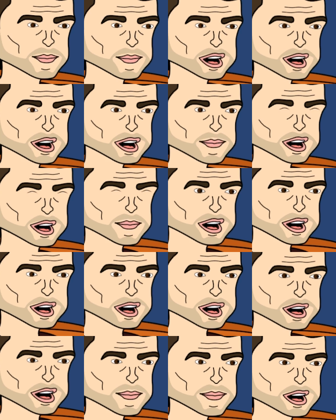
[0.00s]
Like,
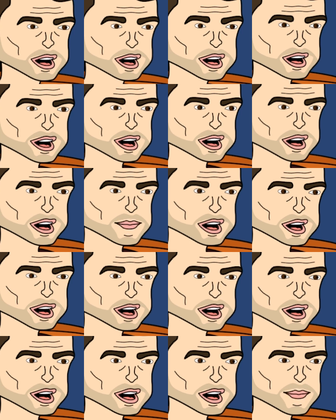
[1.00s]
please go watch
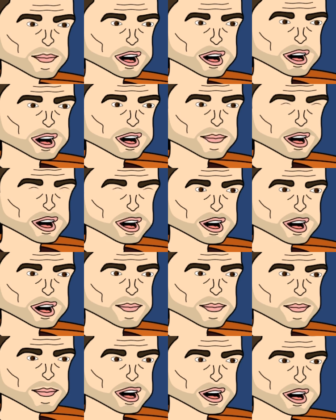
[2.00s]
4. Here's what you do.
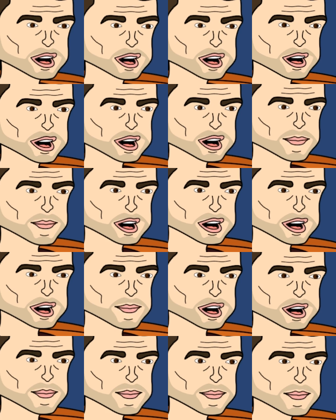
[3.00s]
There's something, I'm gonna
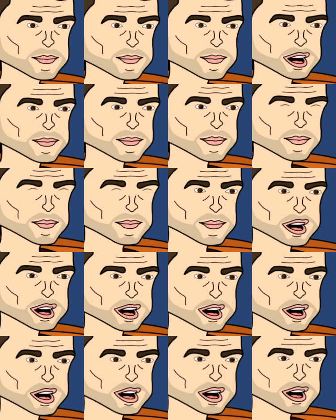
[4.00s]
spell it out for you.
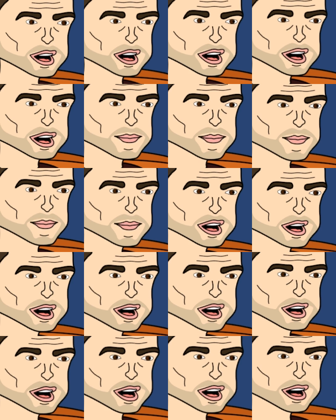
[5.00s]

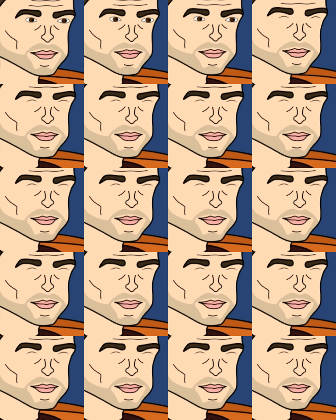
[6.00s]
GOOGLE.